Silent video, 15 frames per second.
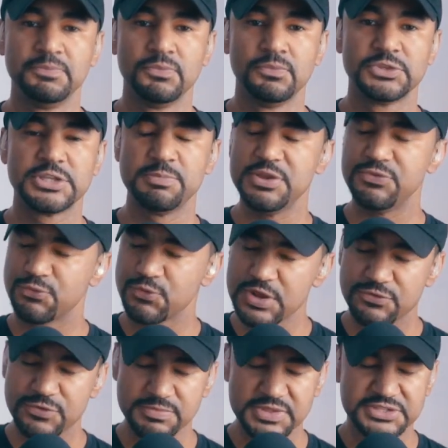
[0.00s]
to be free
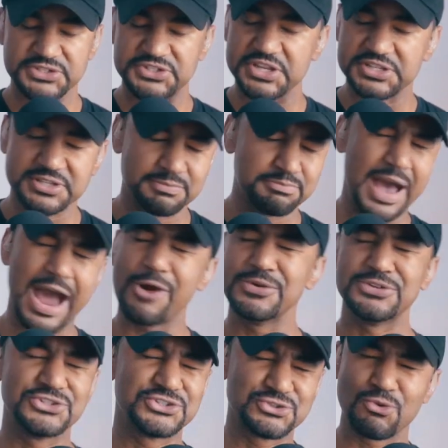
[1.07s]
from this
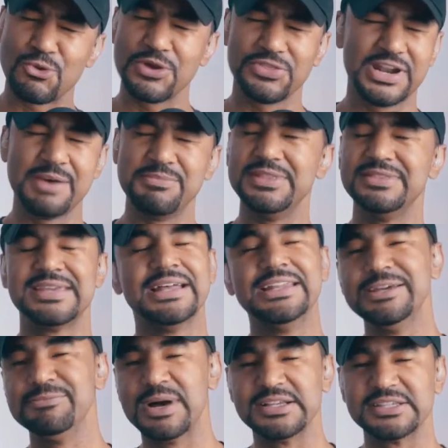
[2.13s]
disempowering story that I've been
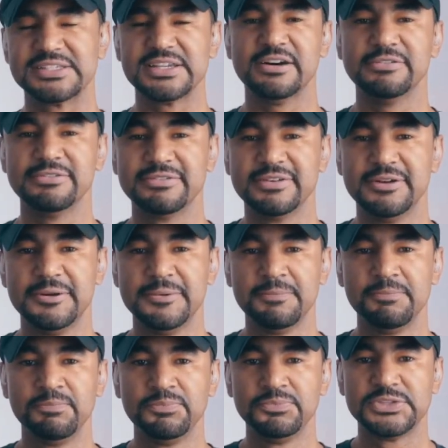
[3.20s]
telling myself,
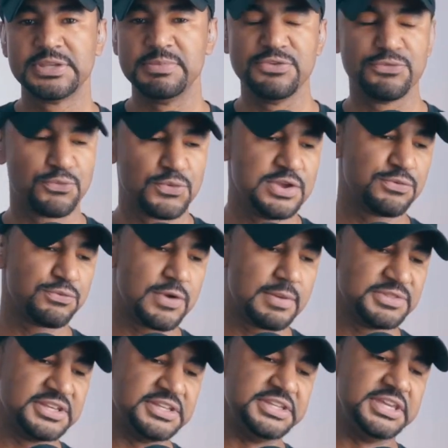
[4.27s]
to be free from the
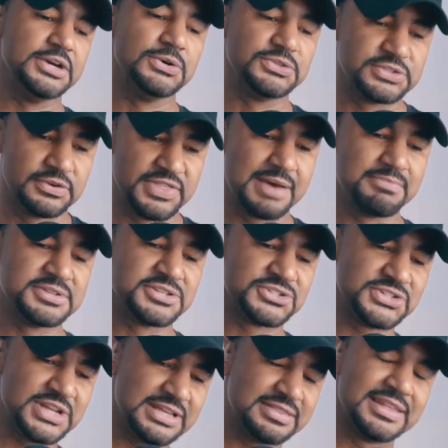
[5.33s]
guilt of that
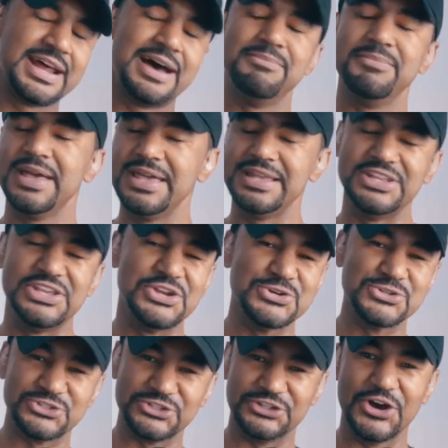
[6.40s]
mistake that I made
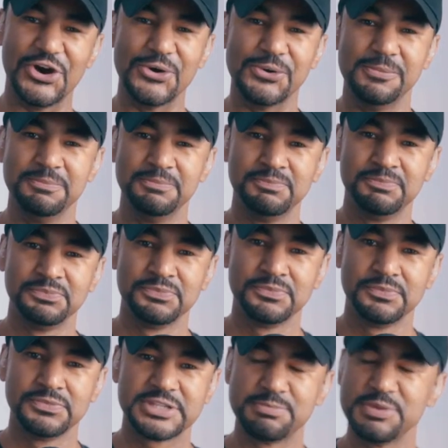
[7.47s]
years ago,
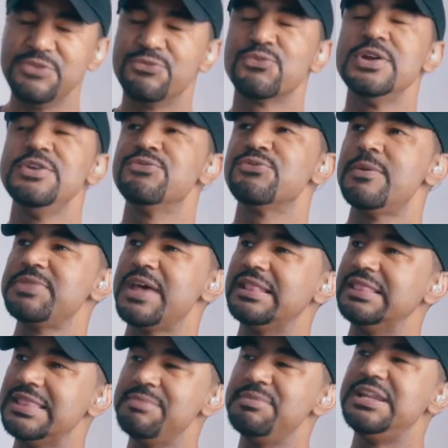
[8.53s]
to be free from that
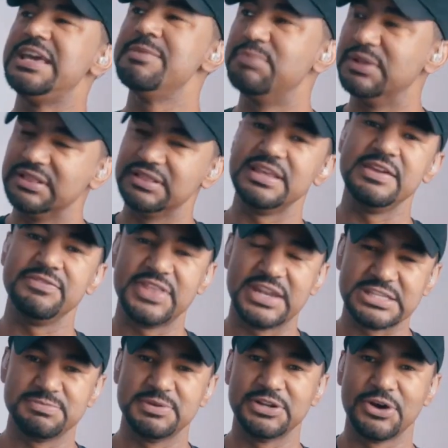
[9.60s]
limiting belief that
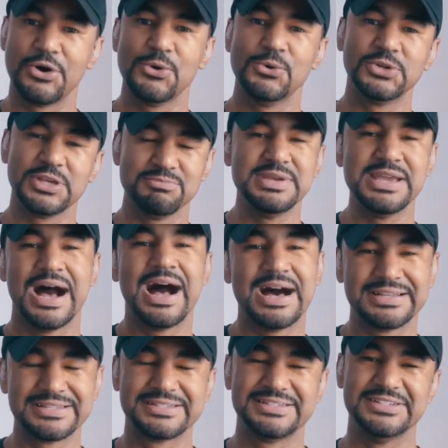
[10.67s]
has been holding me
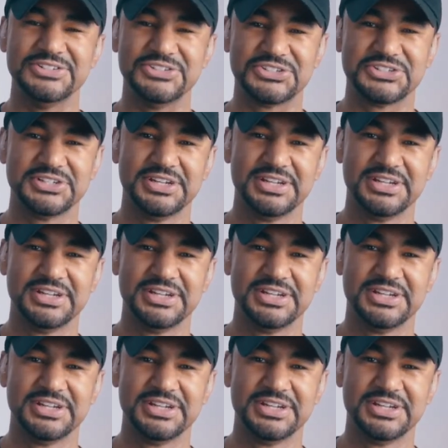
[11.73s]
hostage,